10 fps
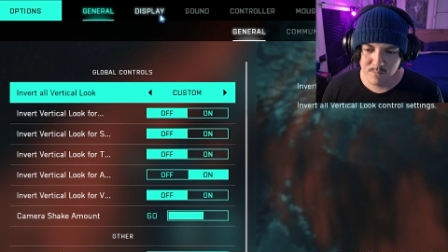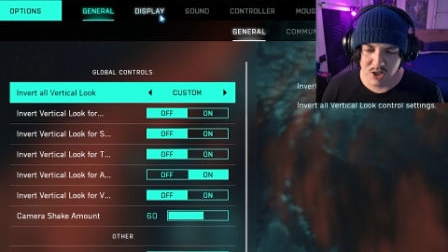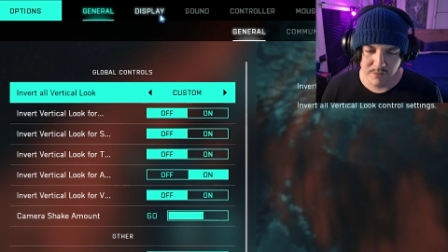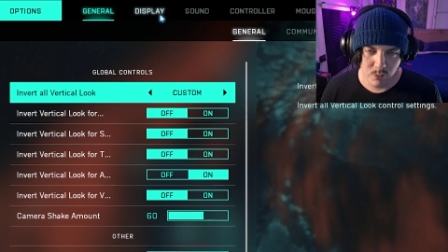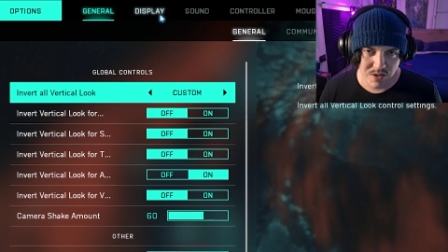
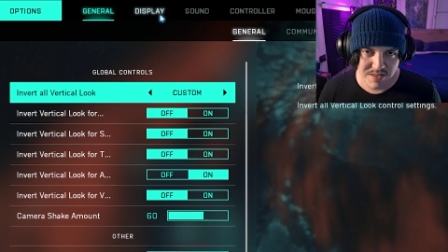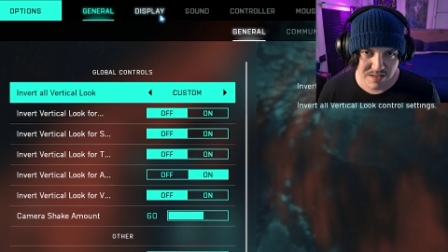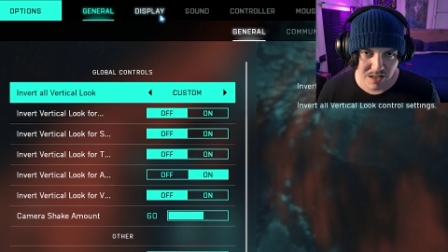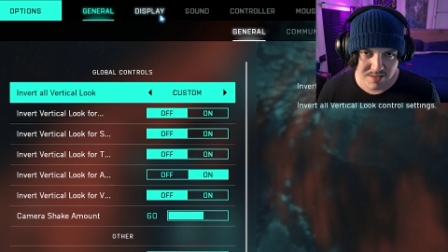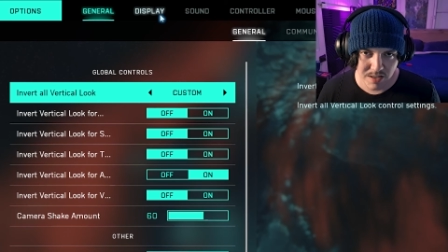so if you want to see
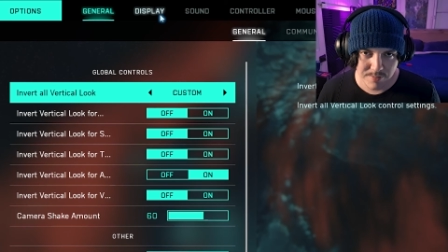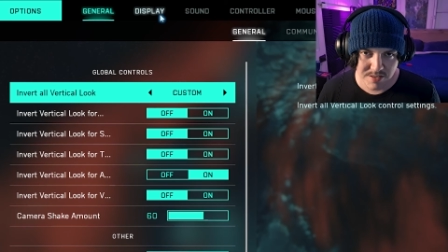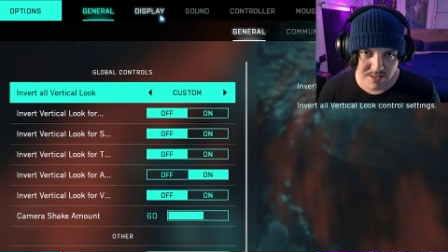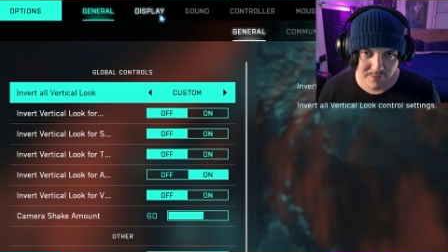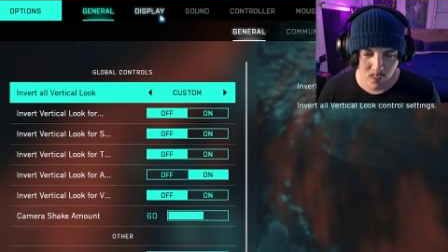class setups
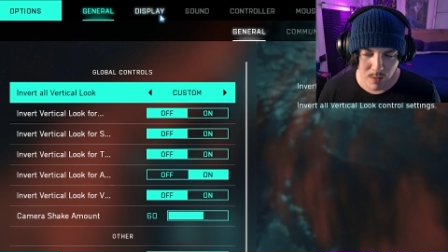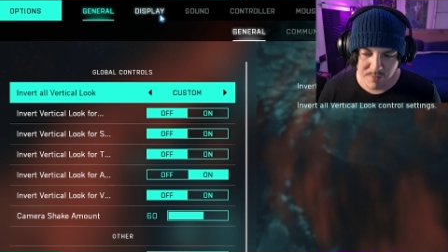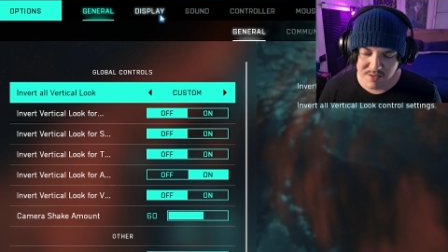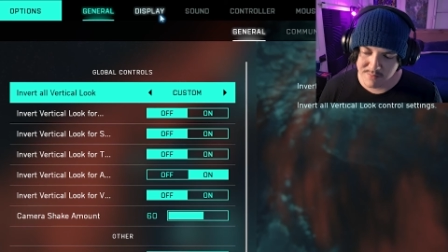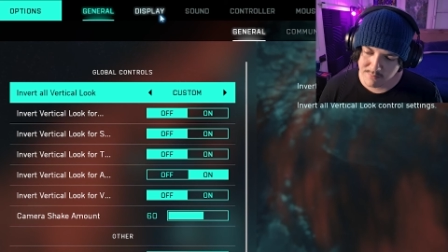and stuff for
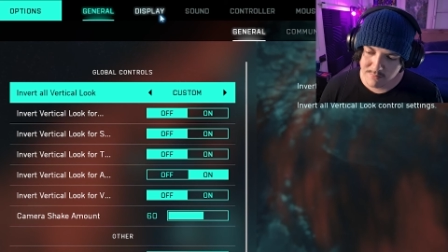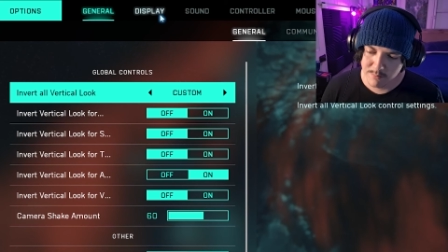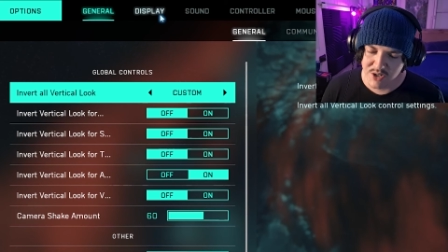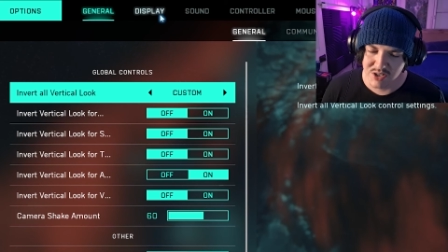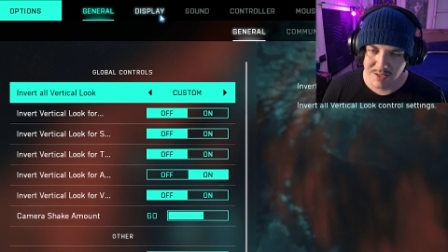weapons,
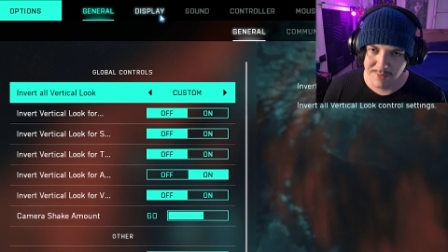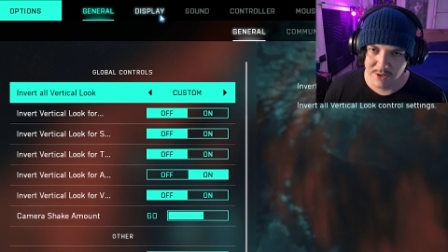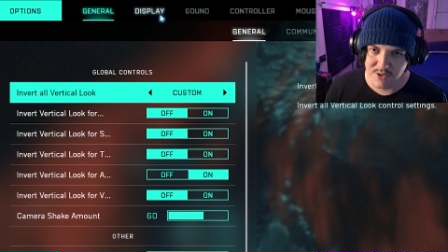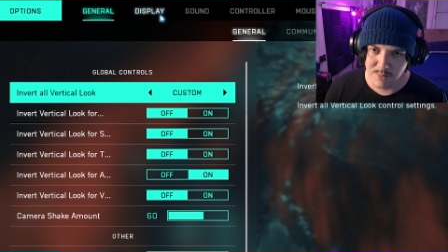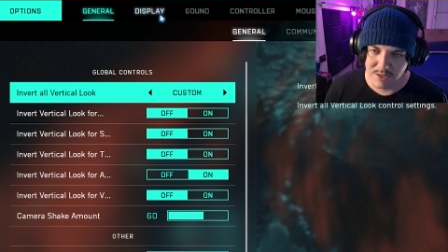make sure to let me
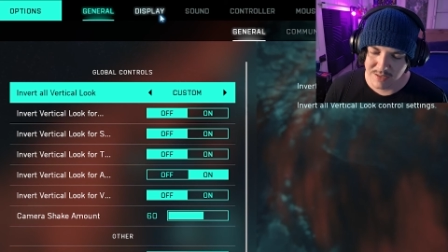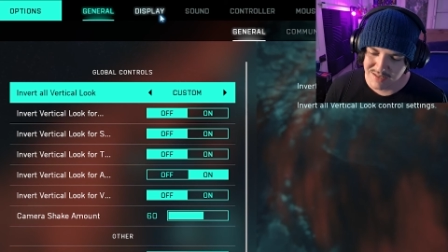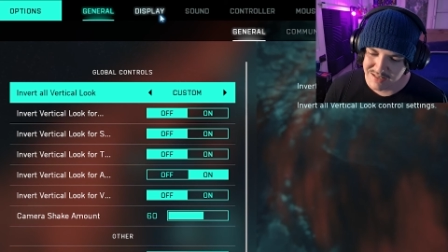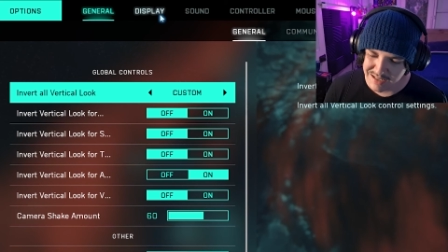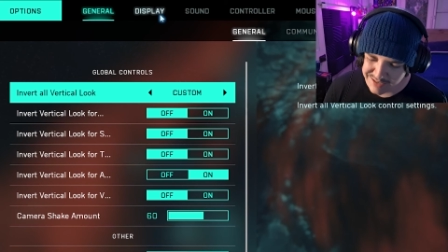know as well.
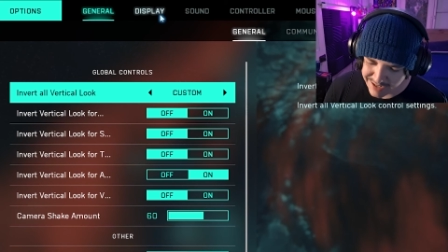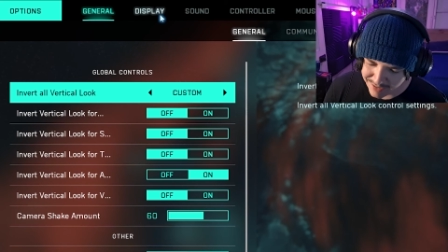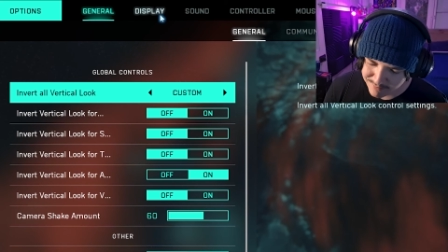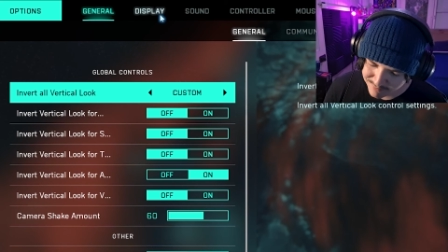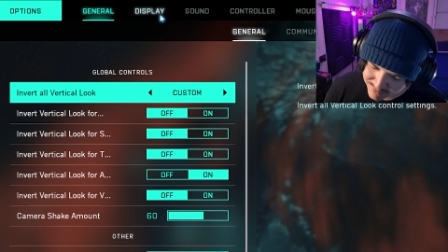And uh, yeah,